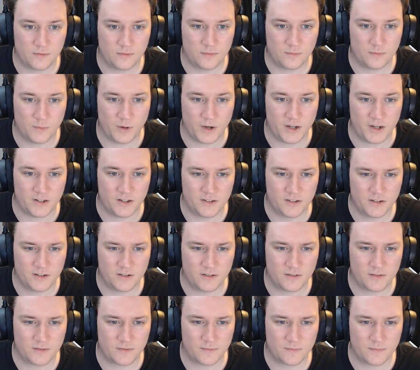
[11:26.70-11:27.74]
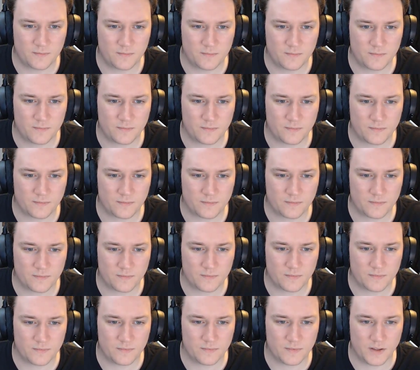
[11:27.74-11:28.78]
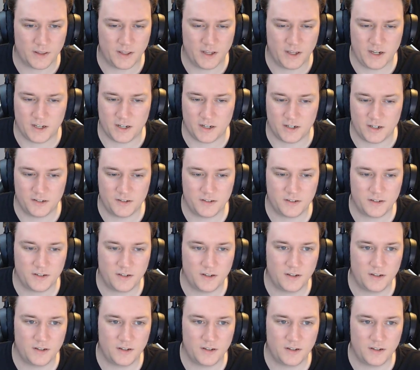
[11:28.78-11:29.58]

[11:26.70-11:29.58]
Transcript: It is. I think it is.